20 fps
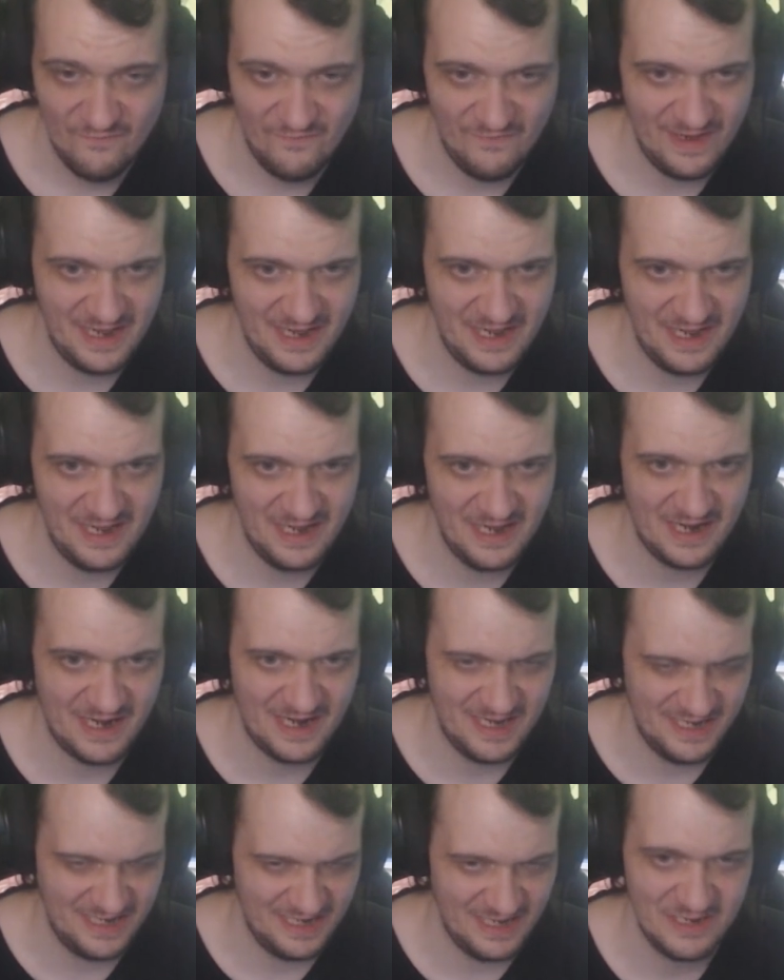Me,
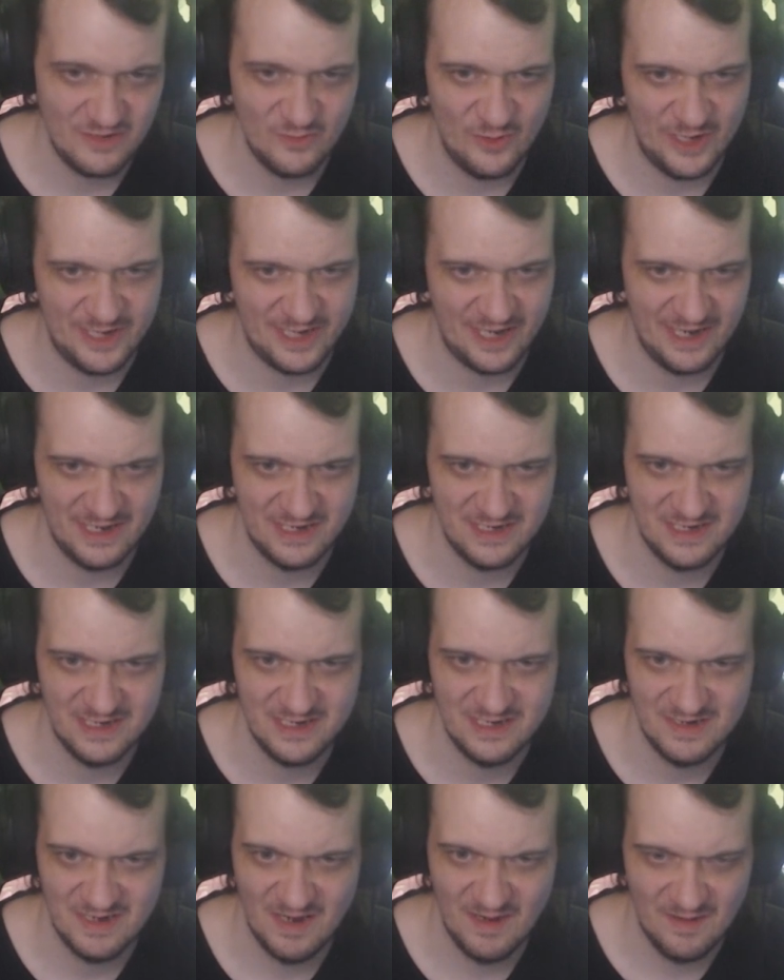honey, to address
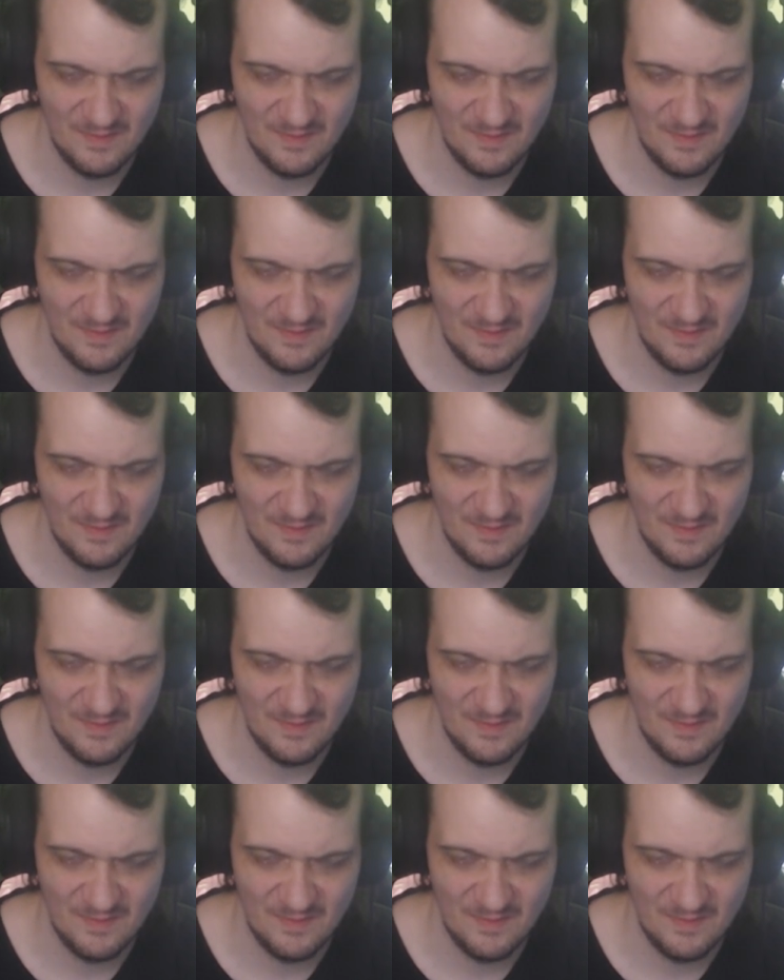this.